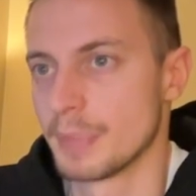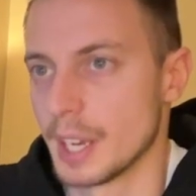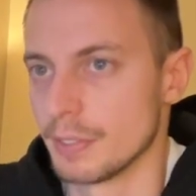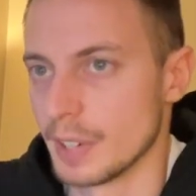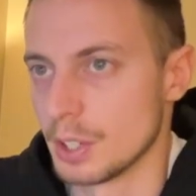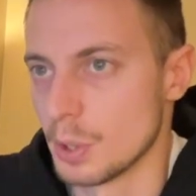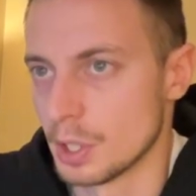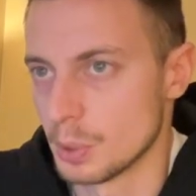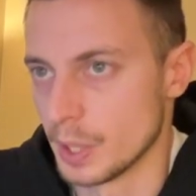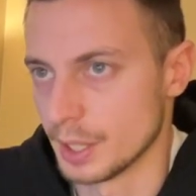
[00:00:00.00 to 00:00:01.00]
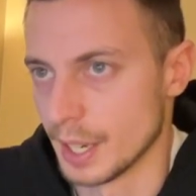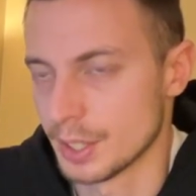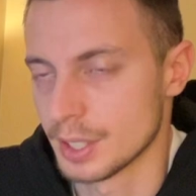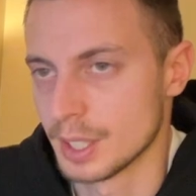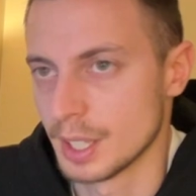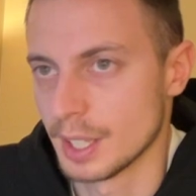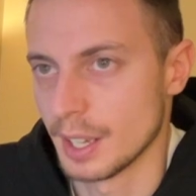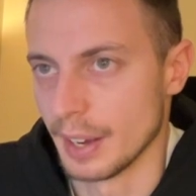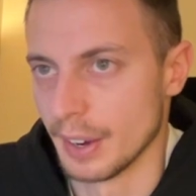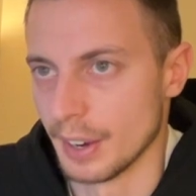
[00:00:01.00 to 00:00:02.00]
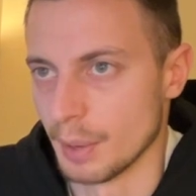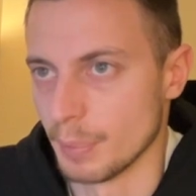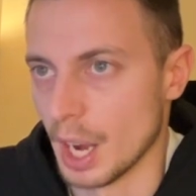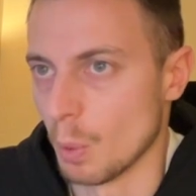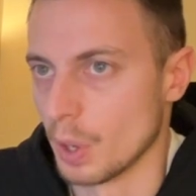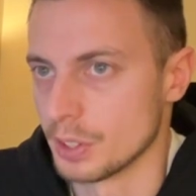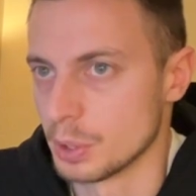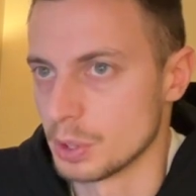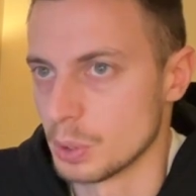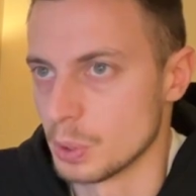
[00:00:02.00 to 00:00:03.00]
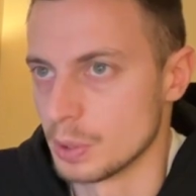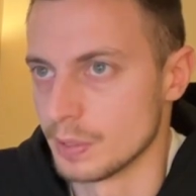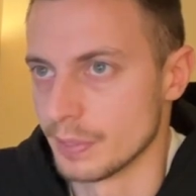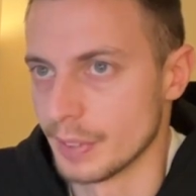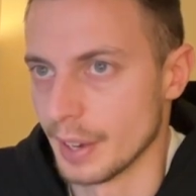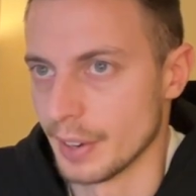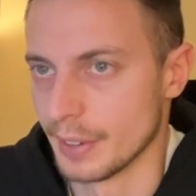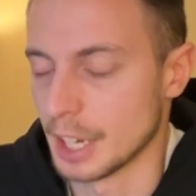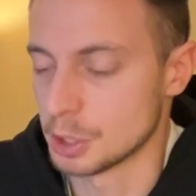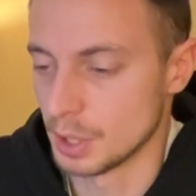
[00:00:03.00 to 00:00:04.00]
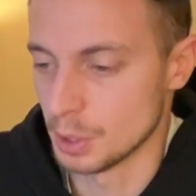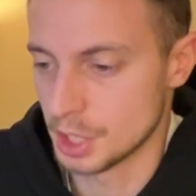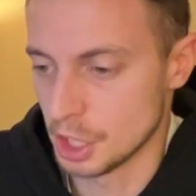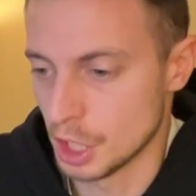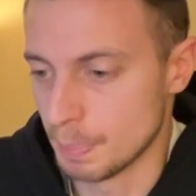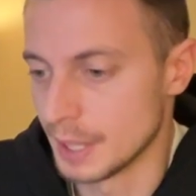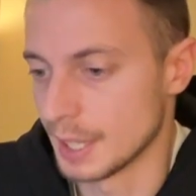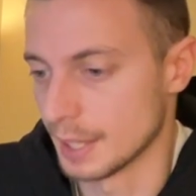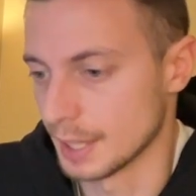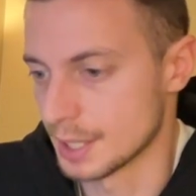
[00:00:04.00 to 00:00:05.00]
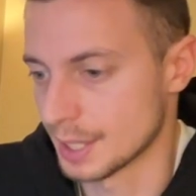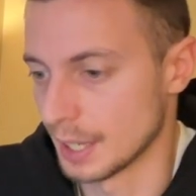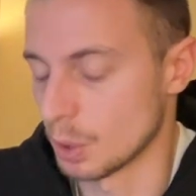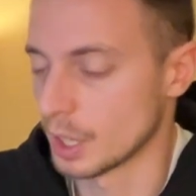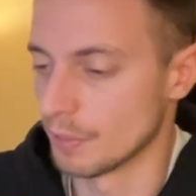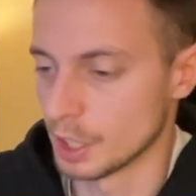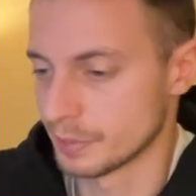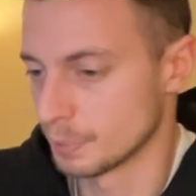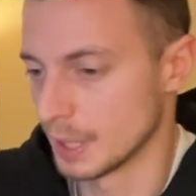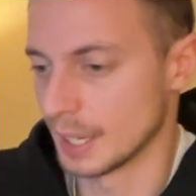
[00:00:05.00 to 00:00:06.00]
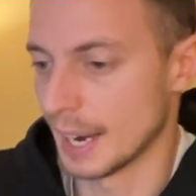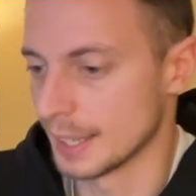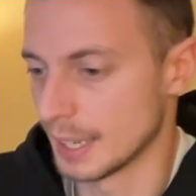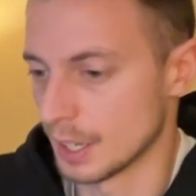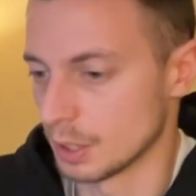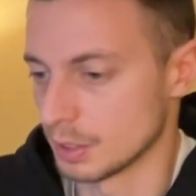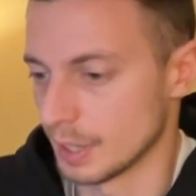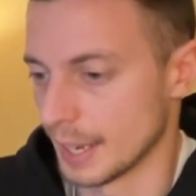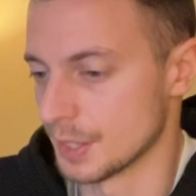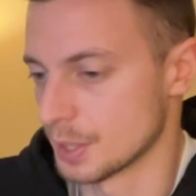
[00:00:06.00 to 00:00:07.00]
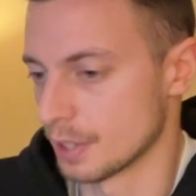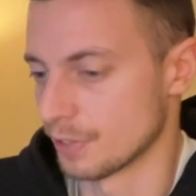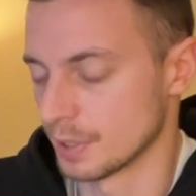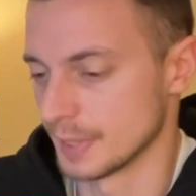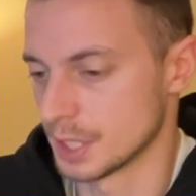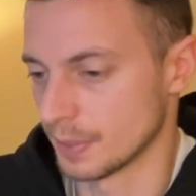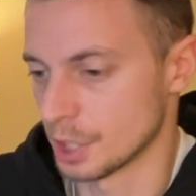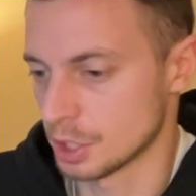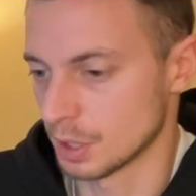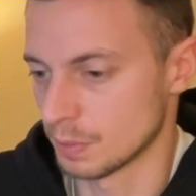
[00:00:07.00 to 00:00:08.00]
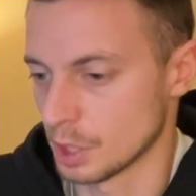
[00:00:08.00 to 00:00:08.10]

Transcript: and when you're doing that, I want you to actually use ChatGPT and that's like, okay, what would be an ideal answer for this question?